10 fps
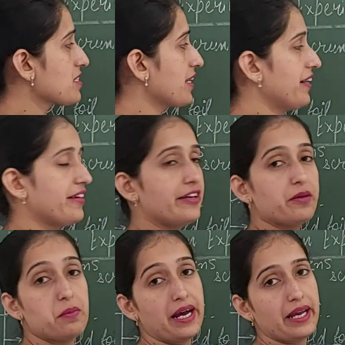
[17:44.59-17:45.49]

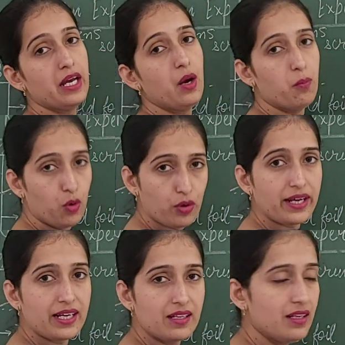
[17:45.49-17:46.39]
scattered by more
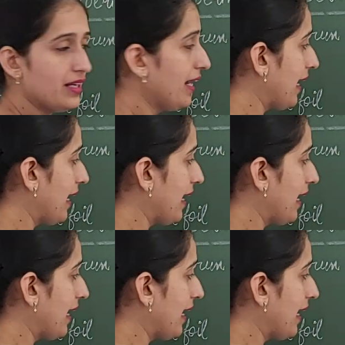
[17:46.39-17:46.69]
angle,